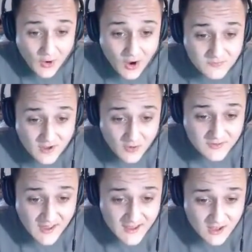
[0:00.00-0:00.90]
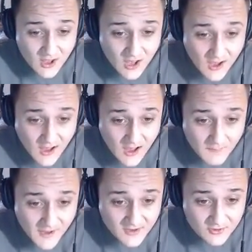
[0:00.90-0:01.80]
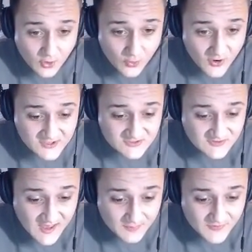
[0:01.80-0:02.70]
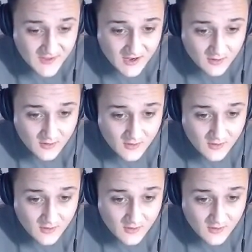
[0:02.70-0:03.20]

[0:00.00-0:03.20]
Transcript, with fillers: Okay. I don't know what just happened there,